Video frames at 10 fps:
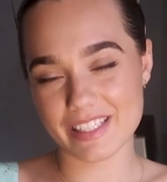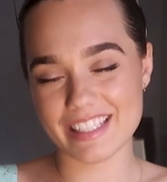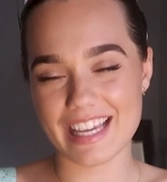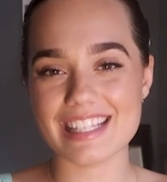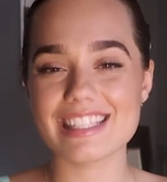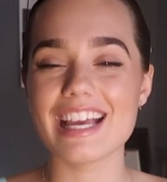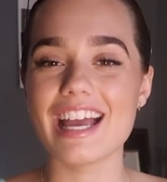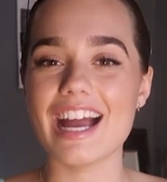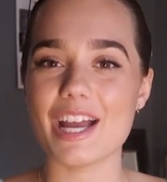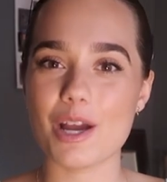But yes,
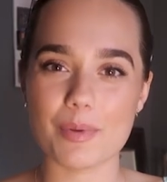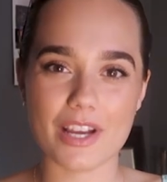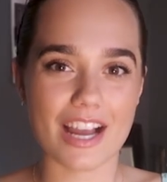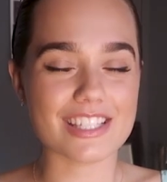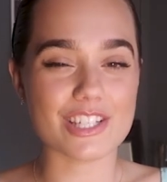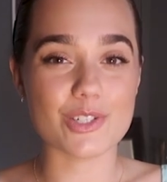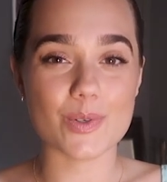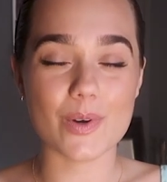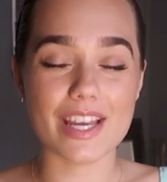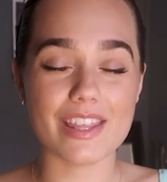I hope you guys
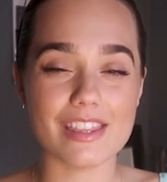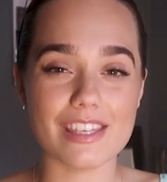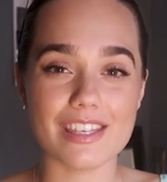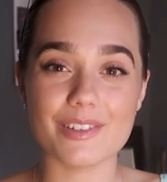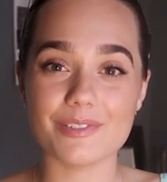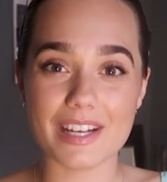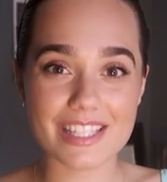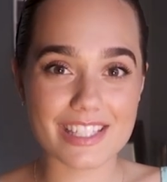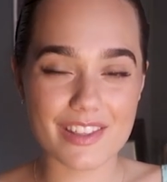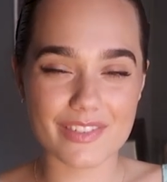enjoy the
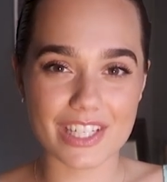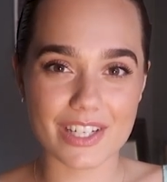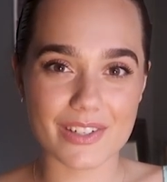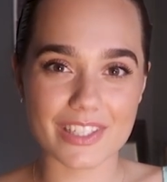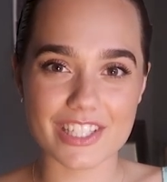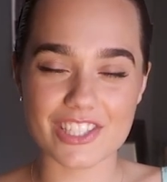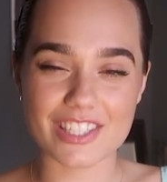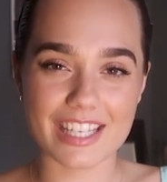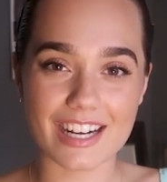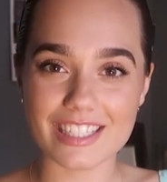rest of the video. Let's
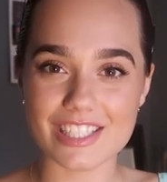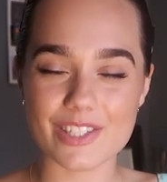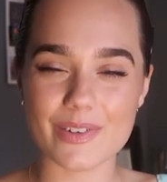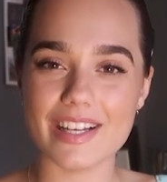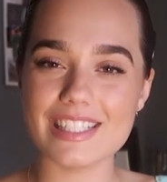just get on into